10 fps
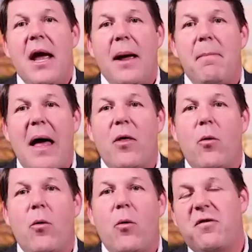And by the
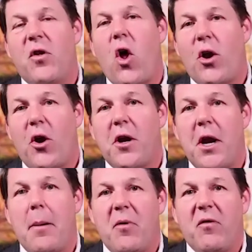way, it's flawed on a
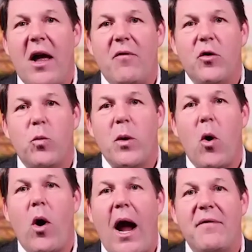number of levels. We
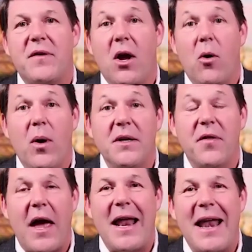won't have to go into
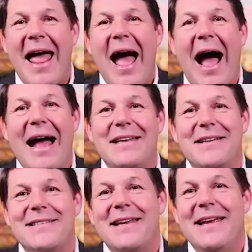that.
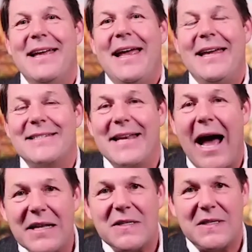He's
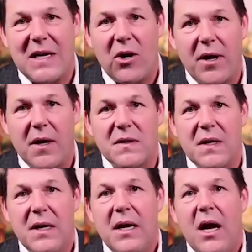not
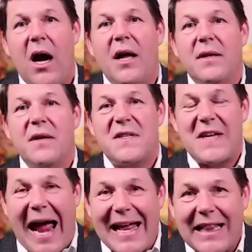serious.
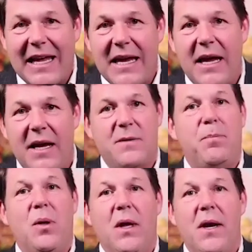Sadly, it's
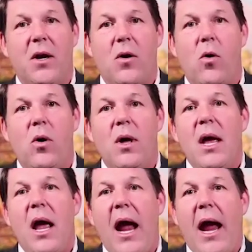political.
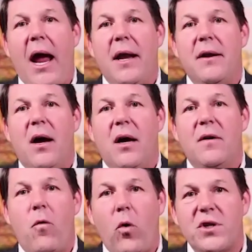And
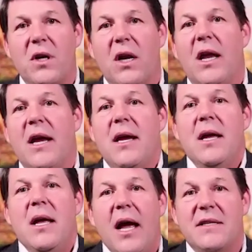
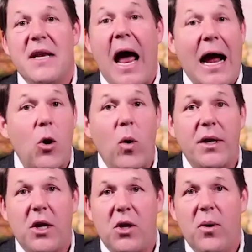unfortunately, it's not
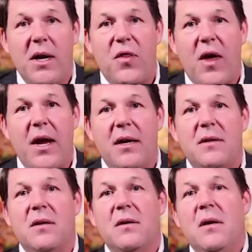going to do anything
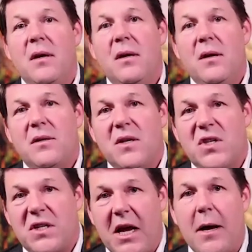to
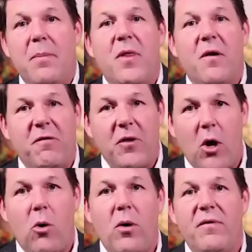stem the
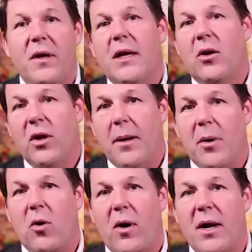flow of illegal
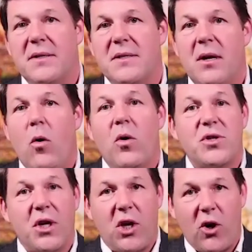immigrants or
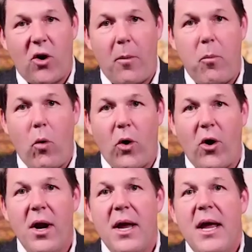secure our
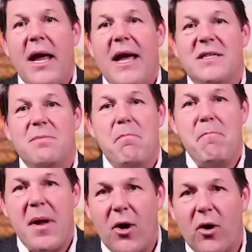border. It's
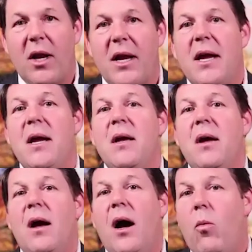merely
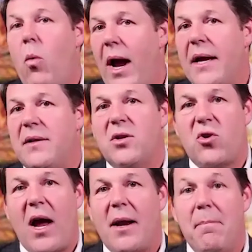a way to
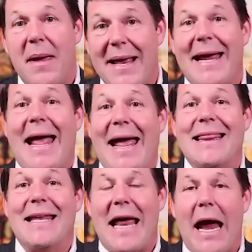try to mitigate
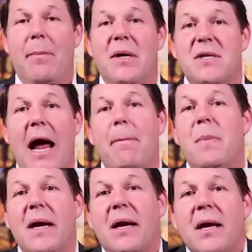the damage
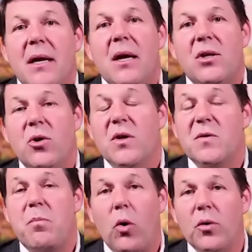happening to his
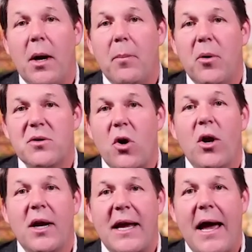poll numbers
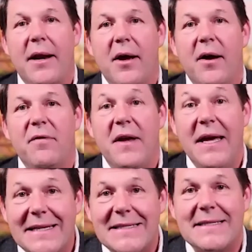on account of
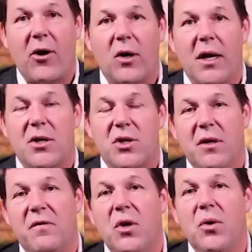his
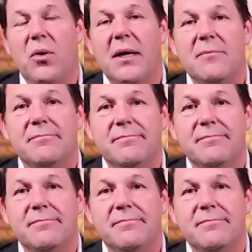dereliction of duty.